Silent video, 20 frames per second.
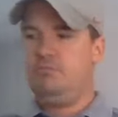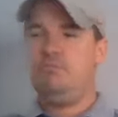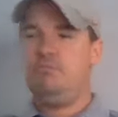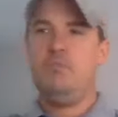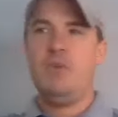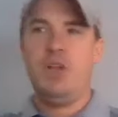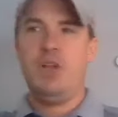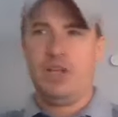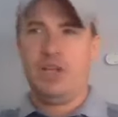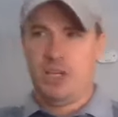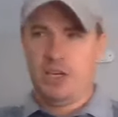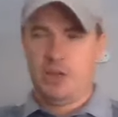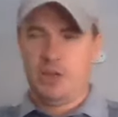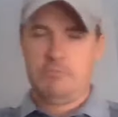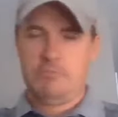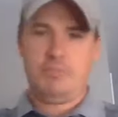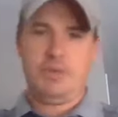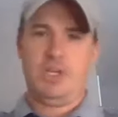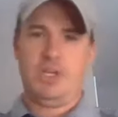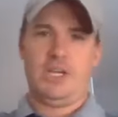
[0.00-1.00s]
million
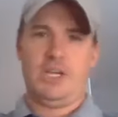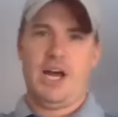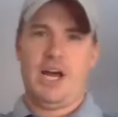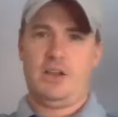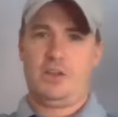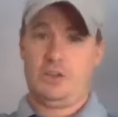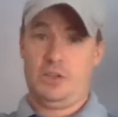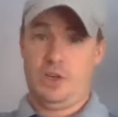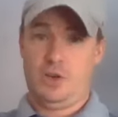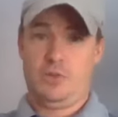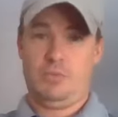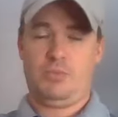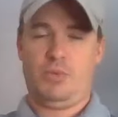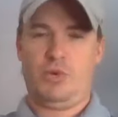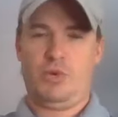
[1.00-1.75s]
and billion dollar loan